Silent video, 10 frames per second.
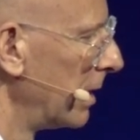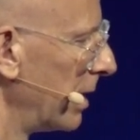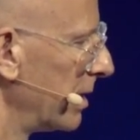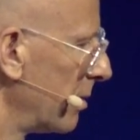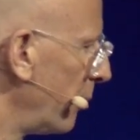
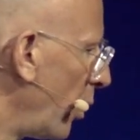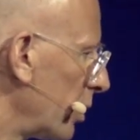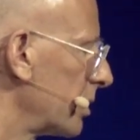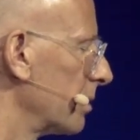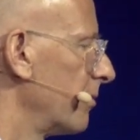it's
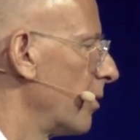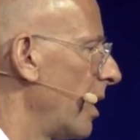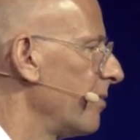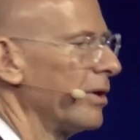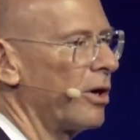important for
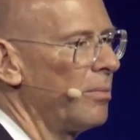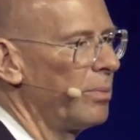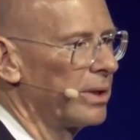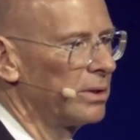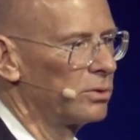every
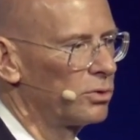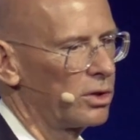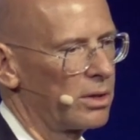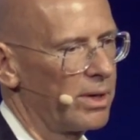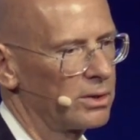company to
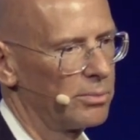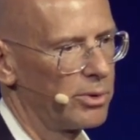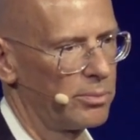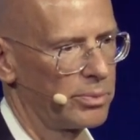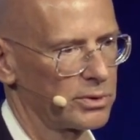talk about the
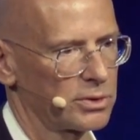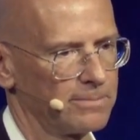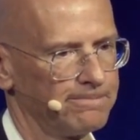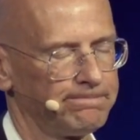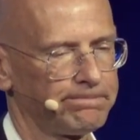purpose.
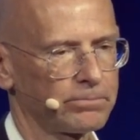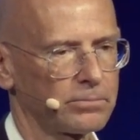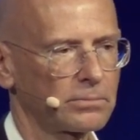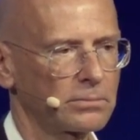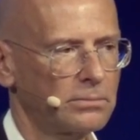
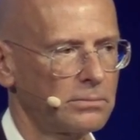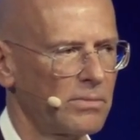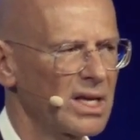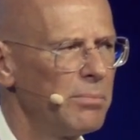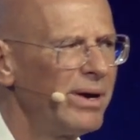
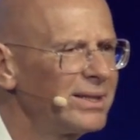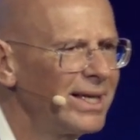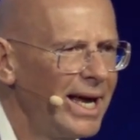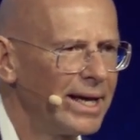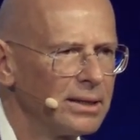Back
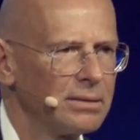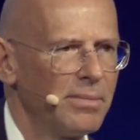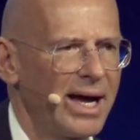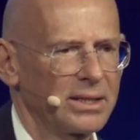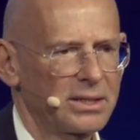then,
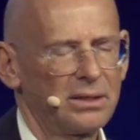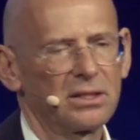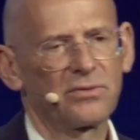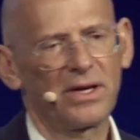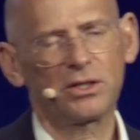my
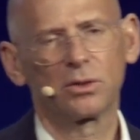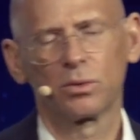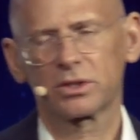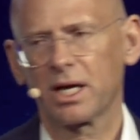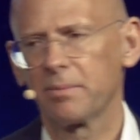insatisfaction
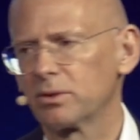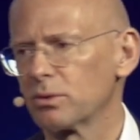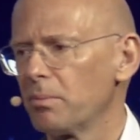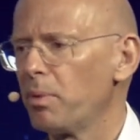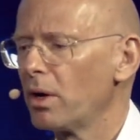was coming to
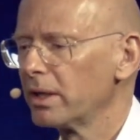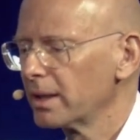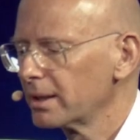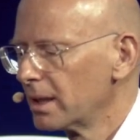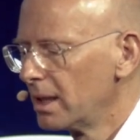the point
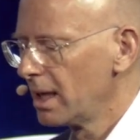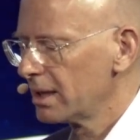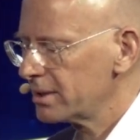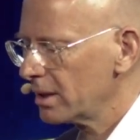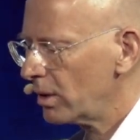that I
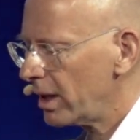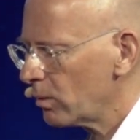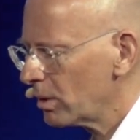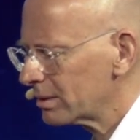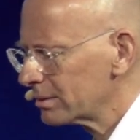say, okay,
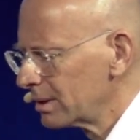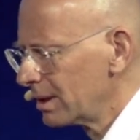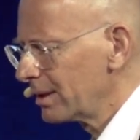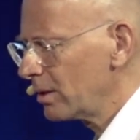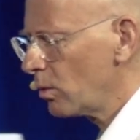well,
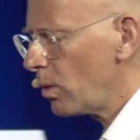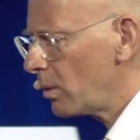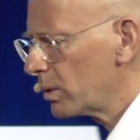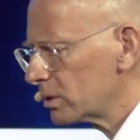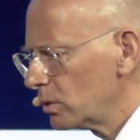why
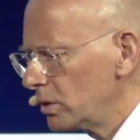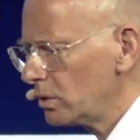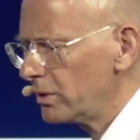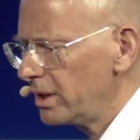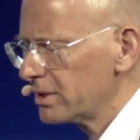we're doing
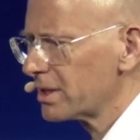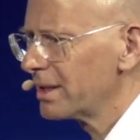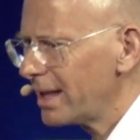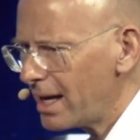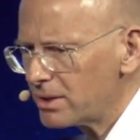all this? And
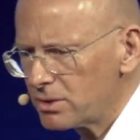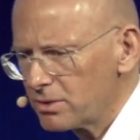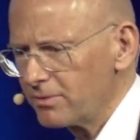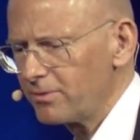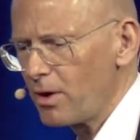the
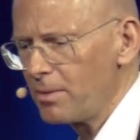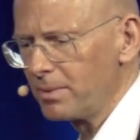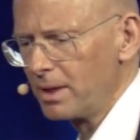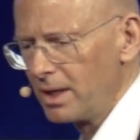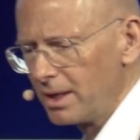answer from
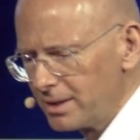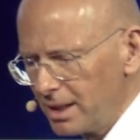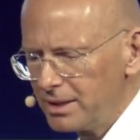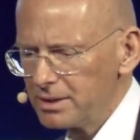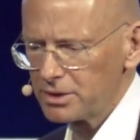the
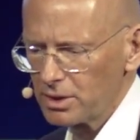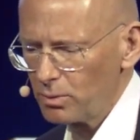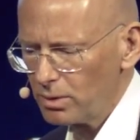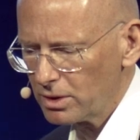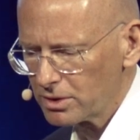leadership
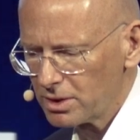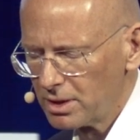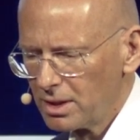was,